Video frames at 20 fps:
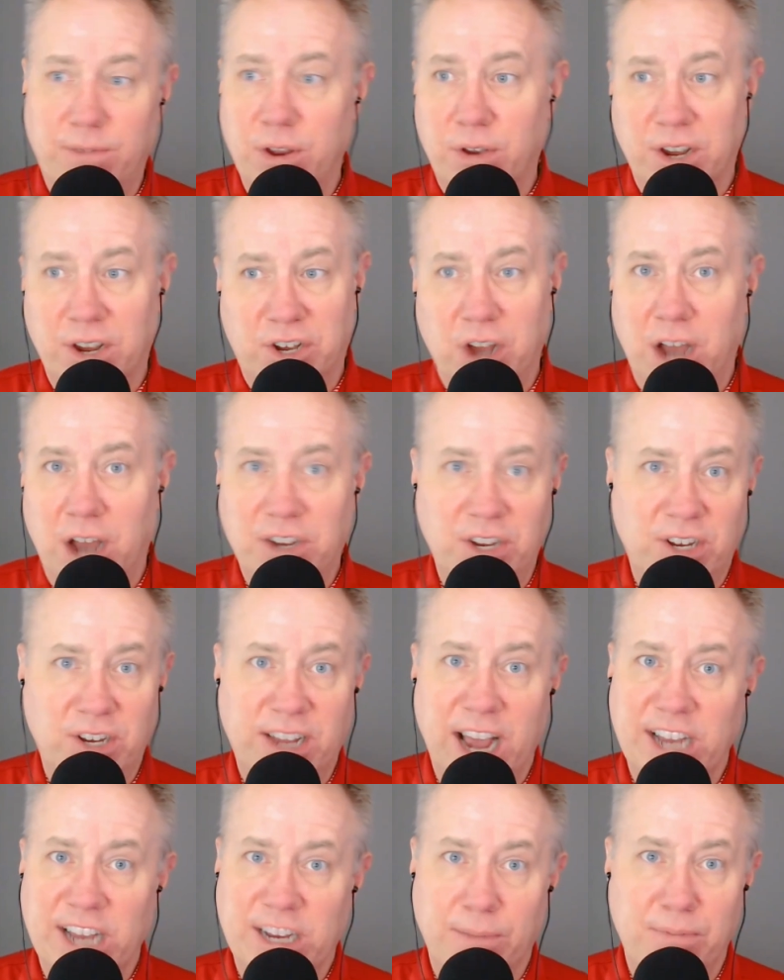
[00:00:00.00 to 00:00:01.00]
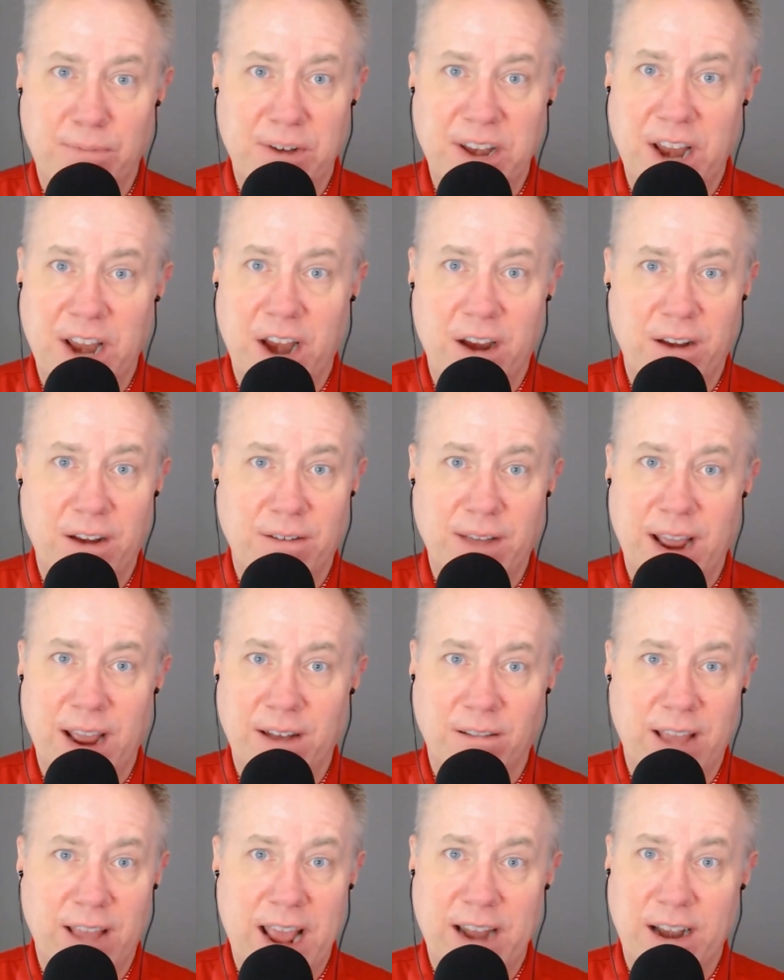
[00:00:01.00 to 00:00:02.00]
could toss these guys up in the air
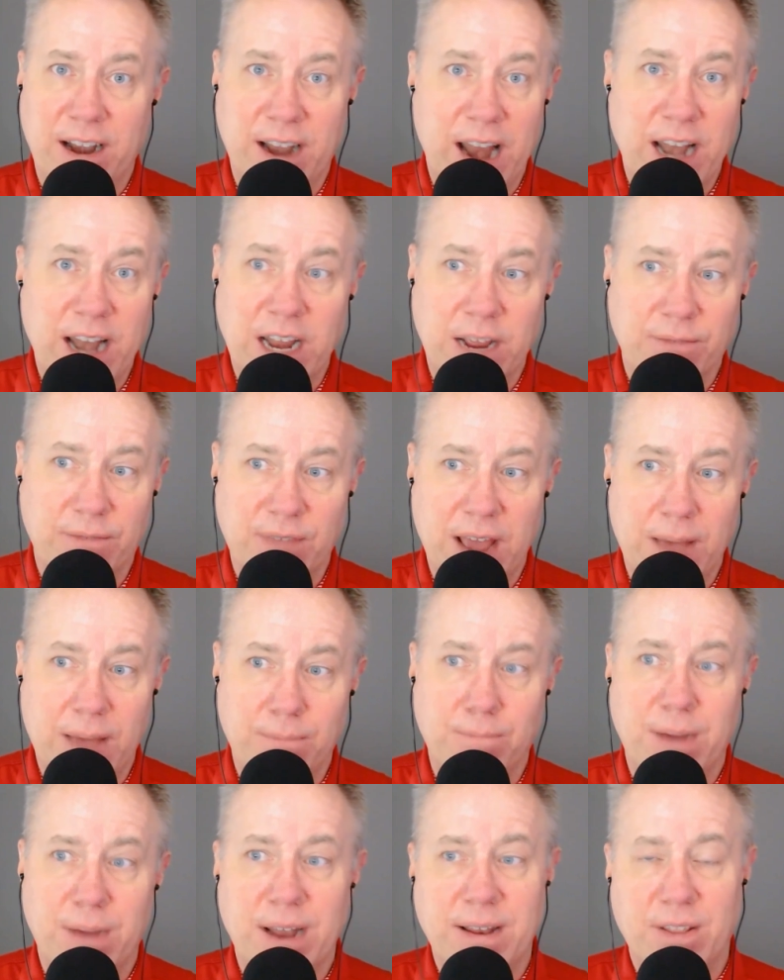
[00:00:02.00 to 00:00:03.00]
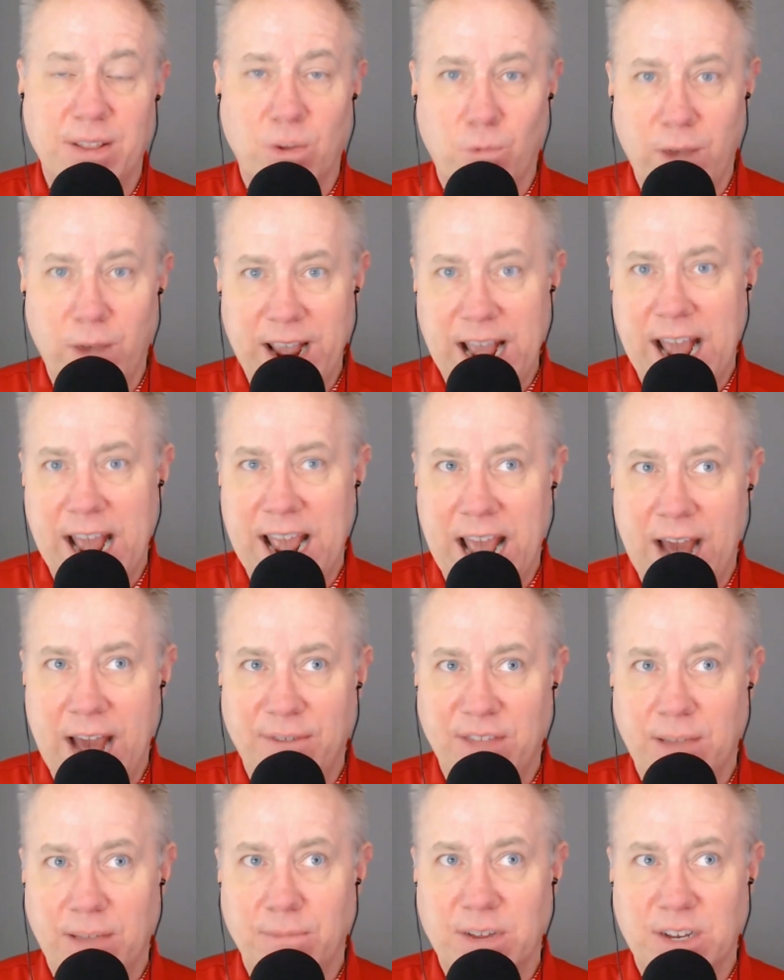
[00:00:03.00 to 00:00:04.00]
and land on any of them, but the way I
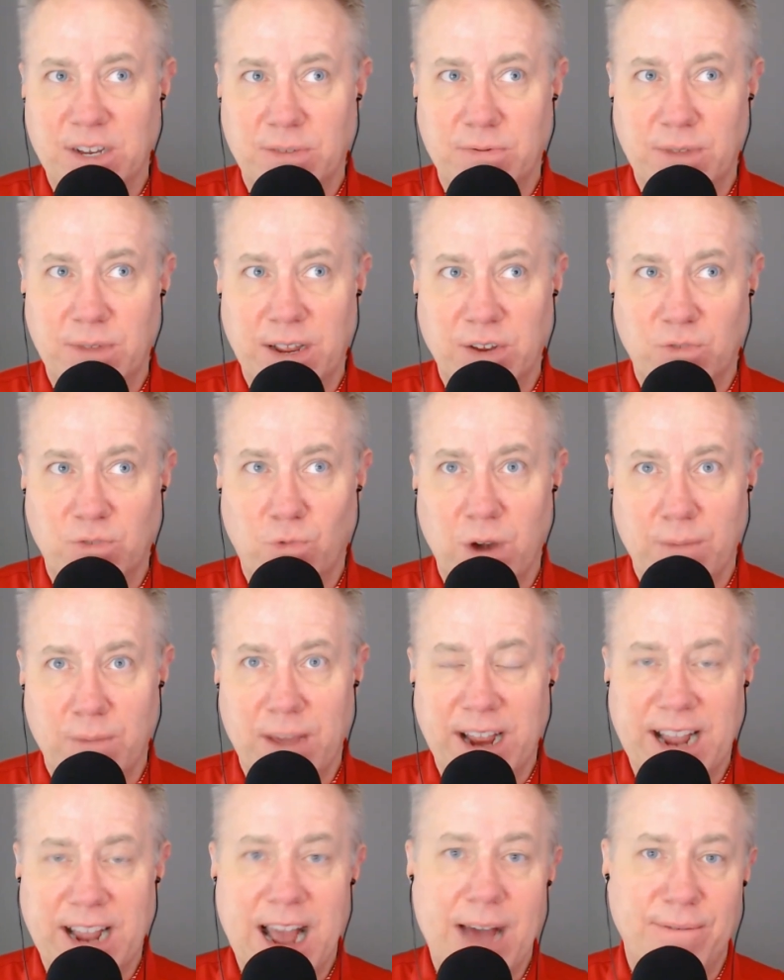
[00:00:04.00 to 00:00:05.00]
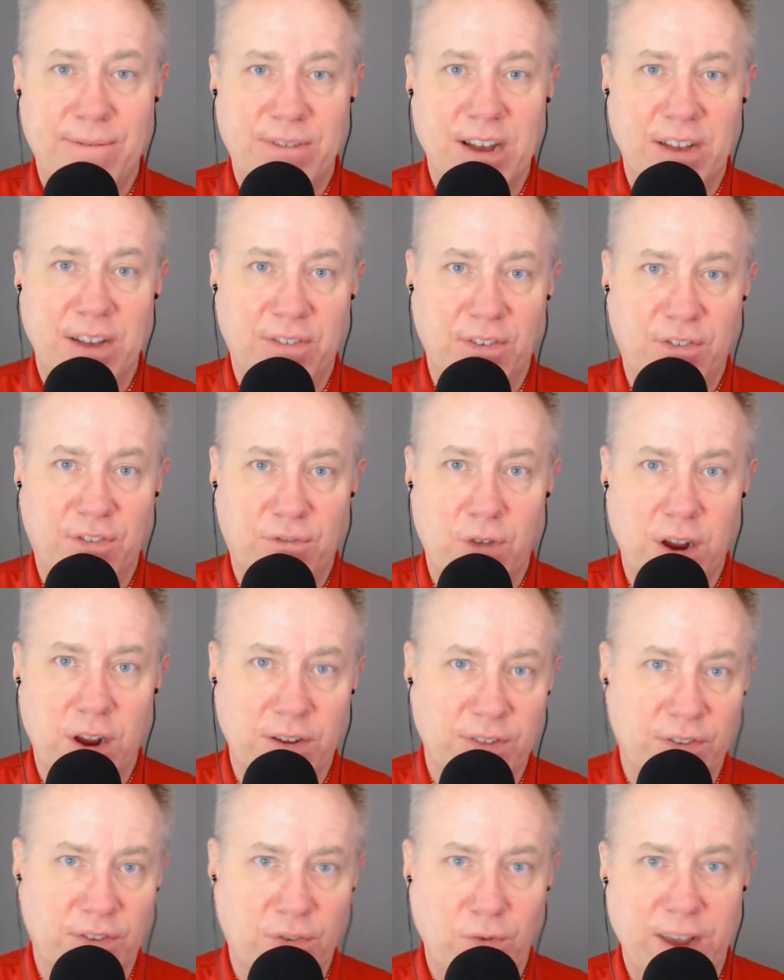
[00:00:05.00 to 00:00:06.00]
have them is where my confidence is
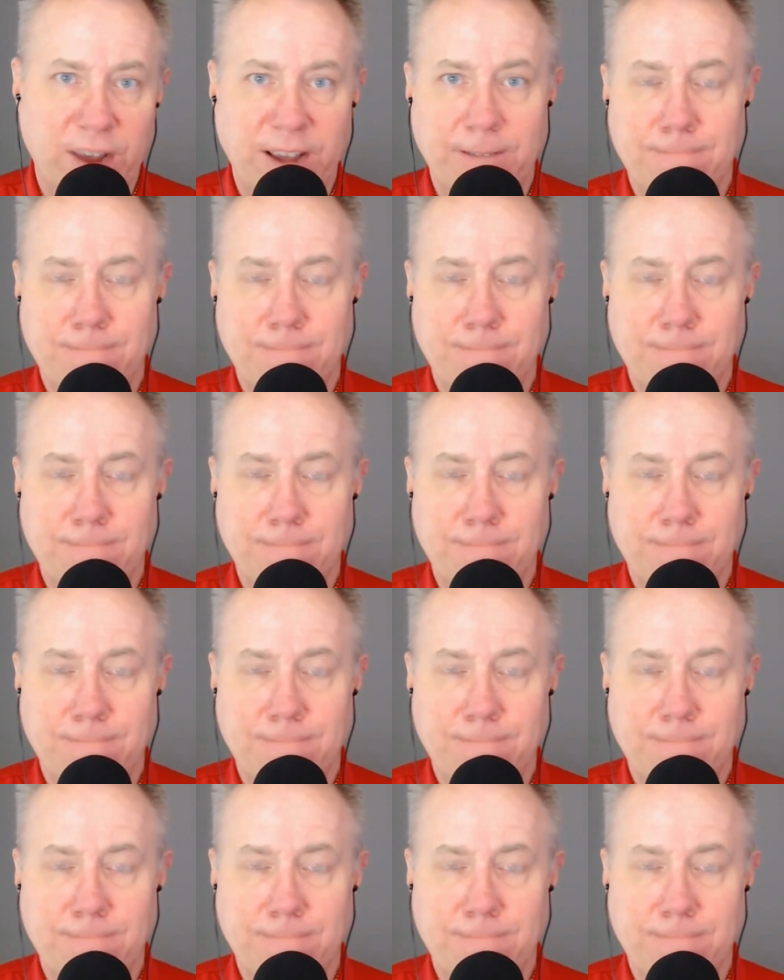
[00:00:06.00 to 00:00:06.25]
stronger this week.